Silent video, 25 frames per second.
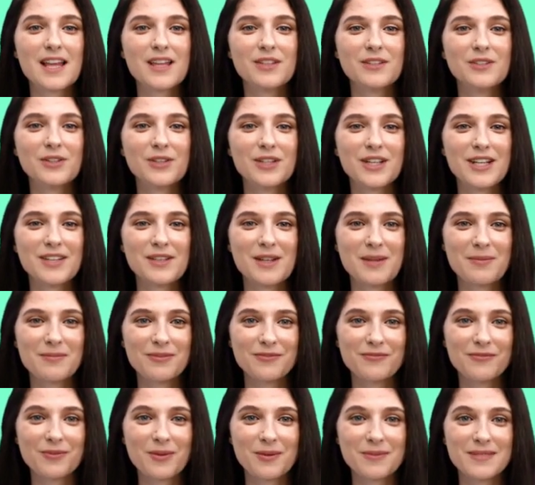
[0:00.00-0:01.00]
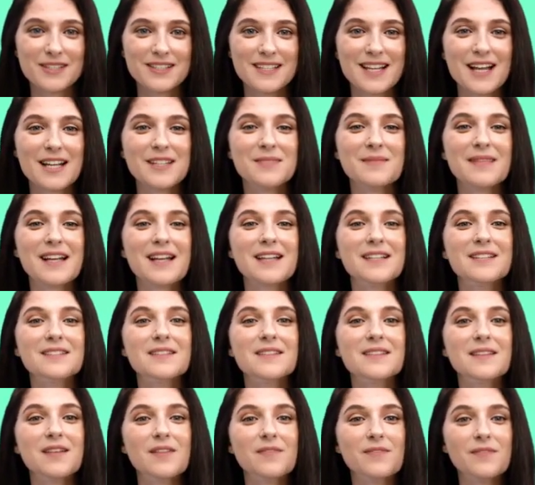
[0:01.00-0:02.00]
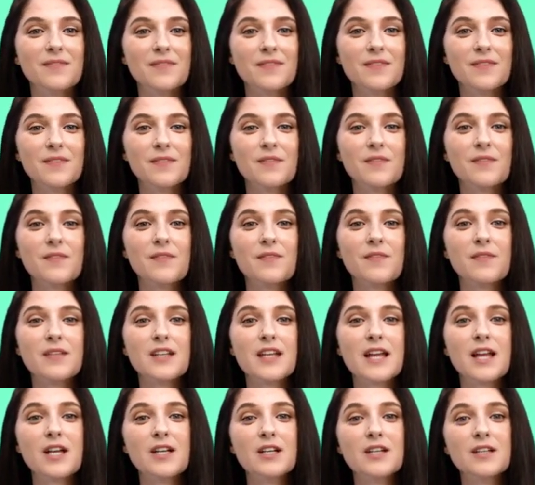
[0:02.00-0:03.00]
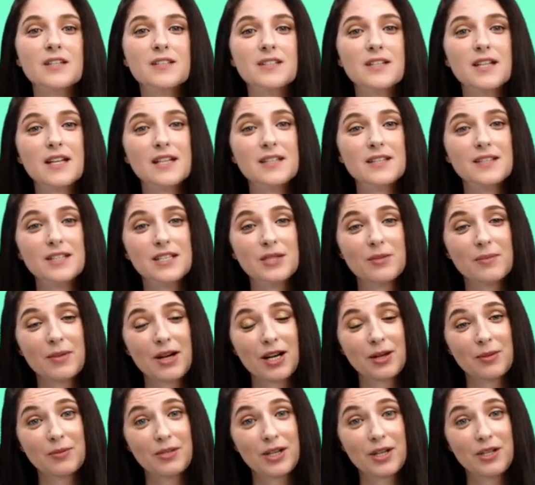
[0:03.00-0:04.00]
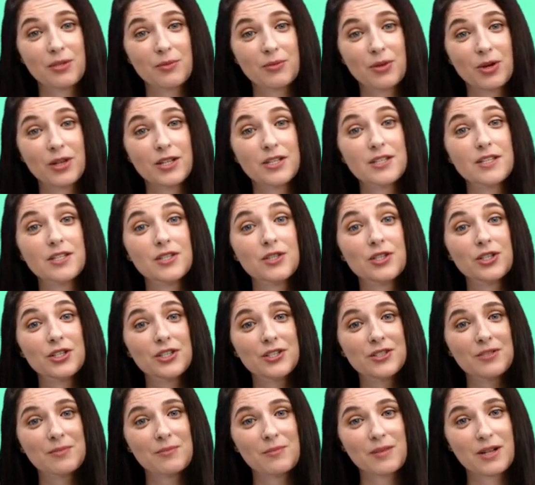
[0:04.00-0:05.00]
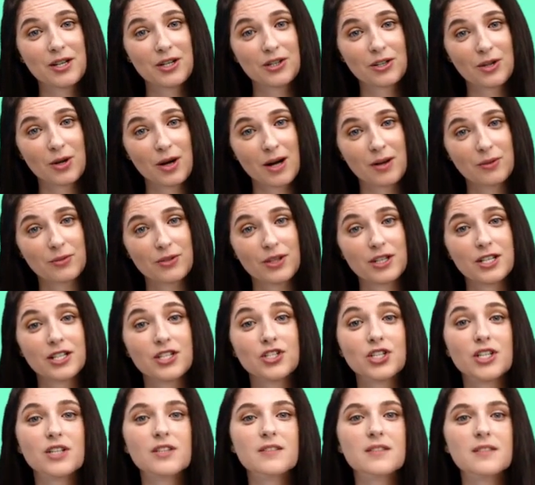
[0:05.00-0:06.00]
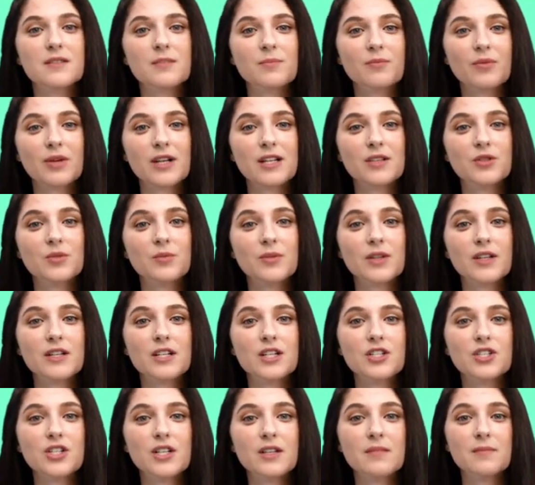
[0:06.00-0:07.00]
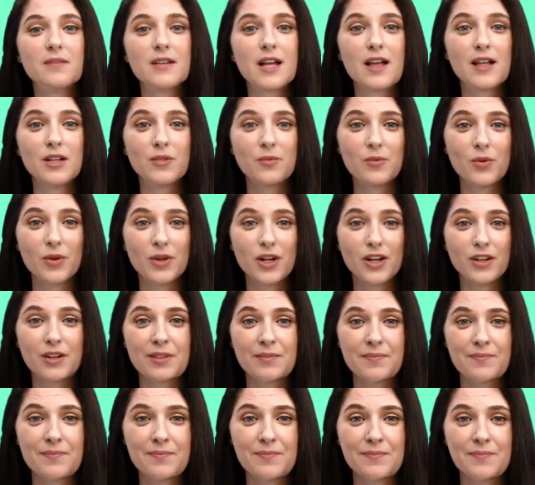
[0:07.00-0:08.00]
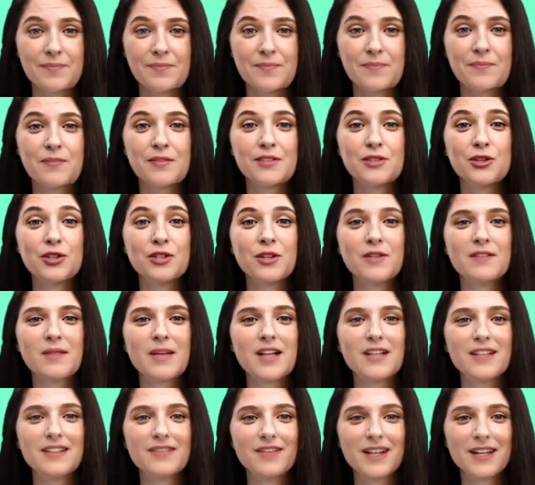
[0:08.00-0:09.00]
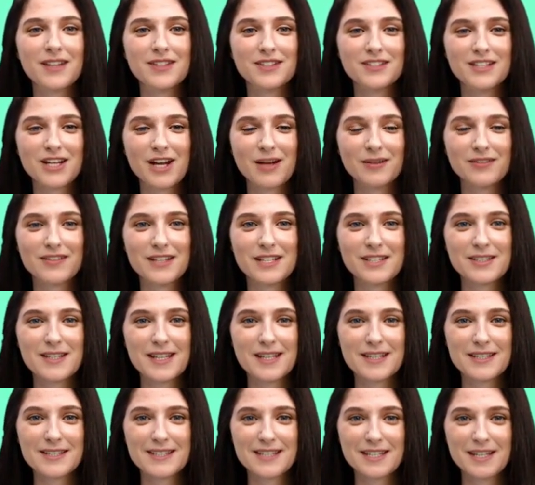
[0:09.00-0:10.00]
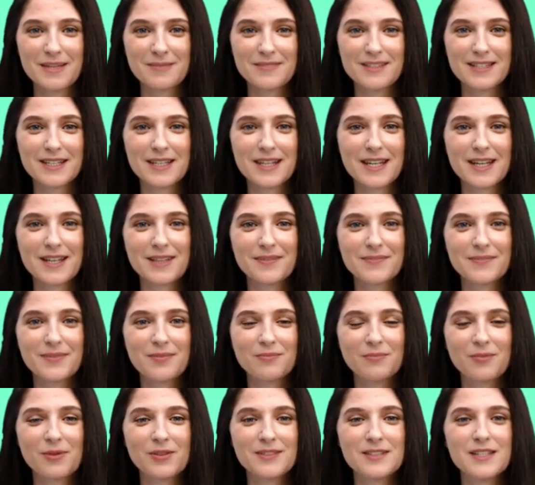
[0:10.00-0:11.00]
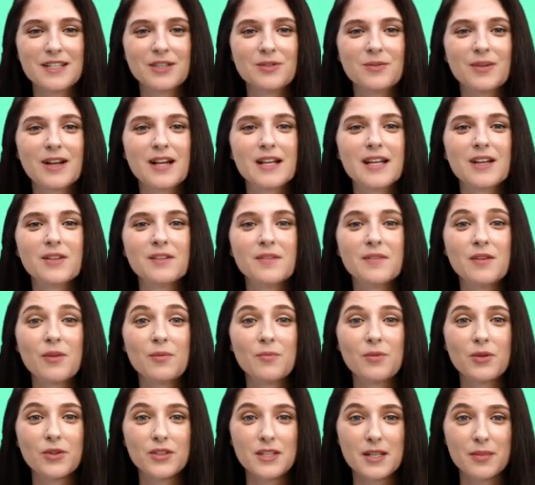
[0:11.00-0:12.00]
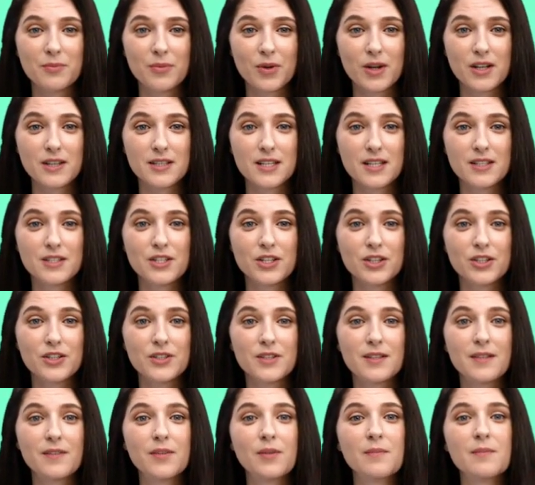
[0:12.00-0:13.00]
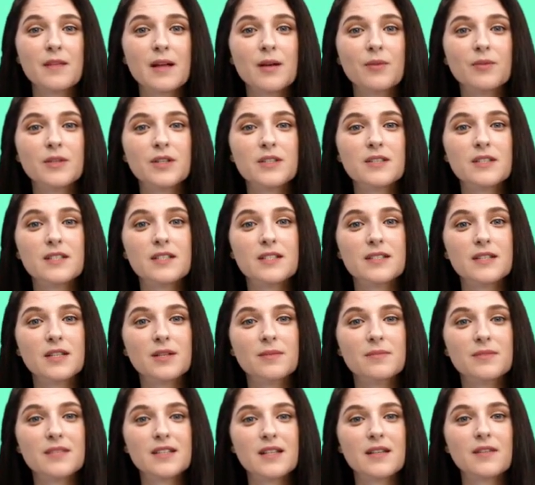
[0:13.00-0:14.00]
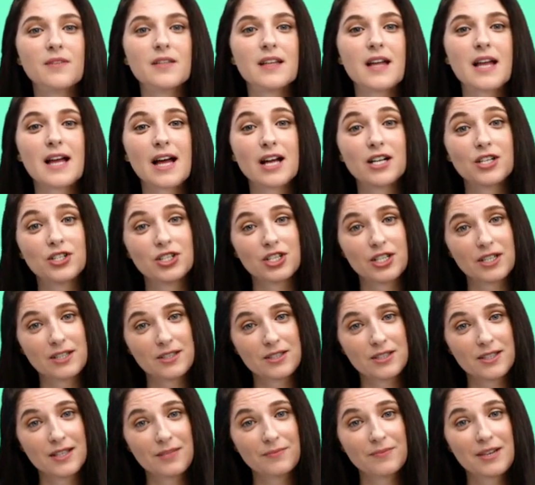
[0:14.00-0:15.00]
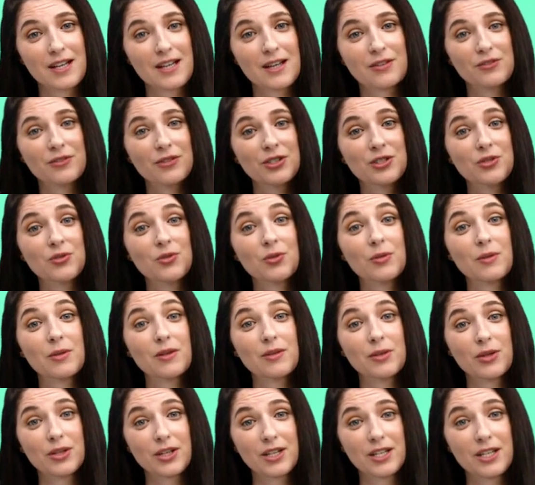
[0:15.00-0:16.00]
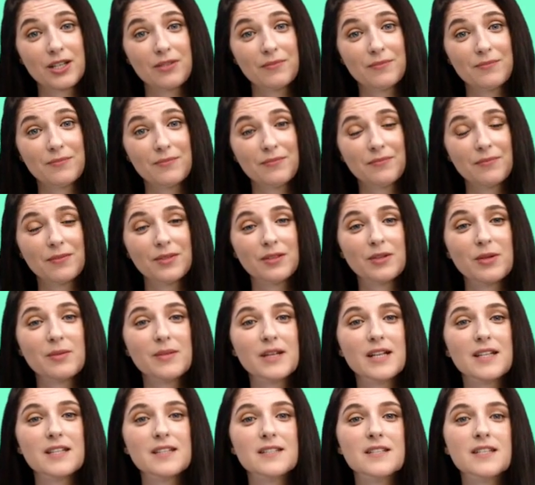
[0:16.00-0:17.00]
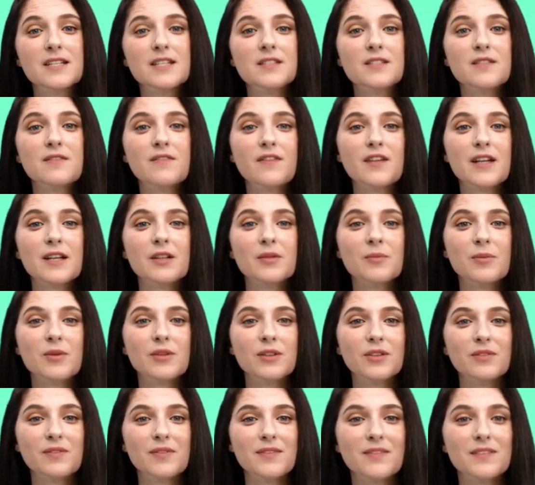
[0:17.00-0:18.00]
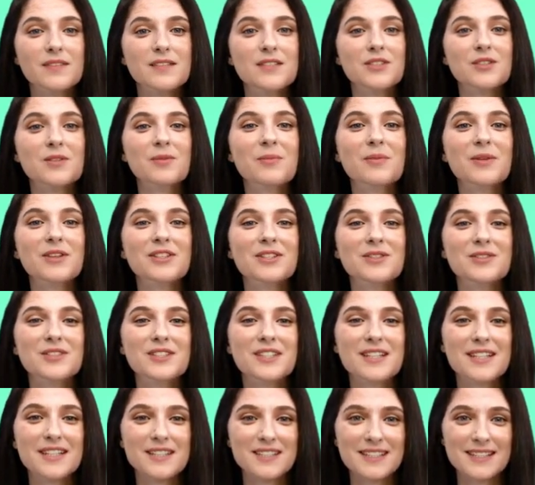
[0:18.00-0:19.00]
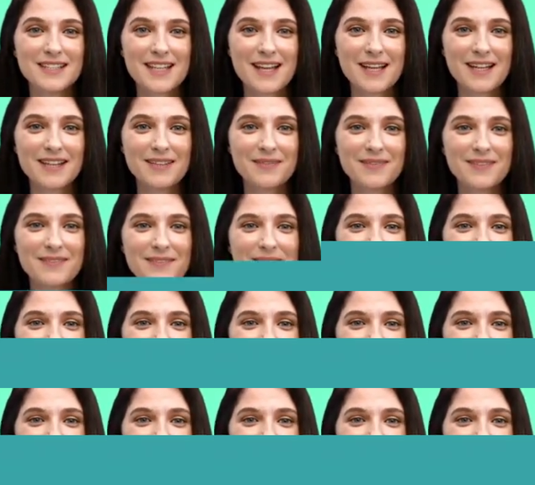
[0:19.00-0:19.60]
including their performance aspects. Gain insights into pipelined processors, micro-operations, branch prediction, and more. Learn about advanced topics like CMD, multi-threading, multiprocessors, memory systems, caches, and virtual memory. Limited seats available, so book your seat today.